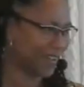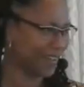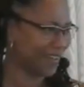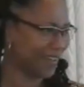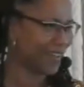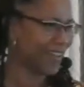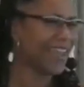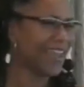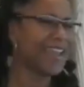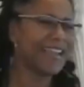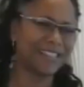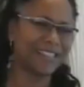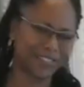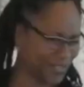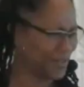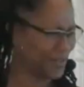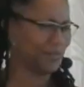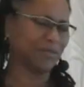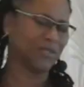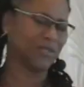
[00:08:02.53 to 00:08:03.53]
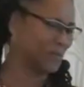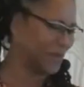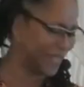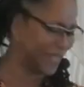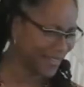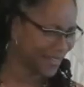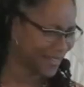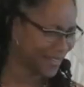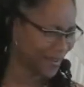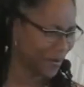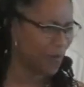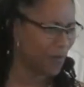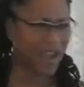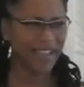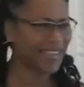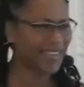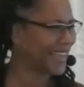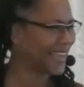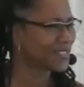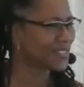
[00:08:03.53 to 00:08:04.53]
excuse me, why
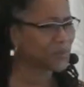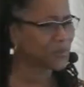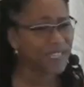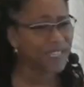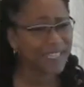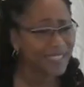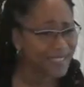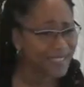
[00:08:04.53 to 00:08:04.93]
can't we?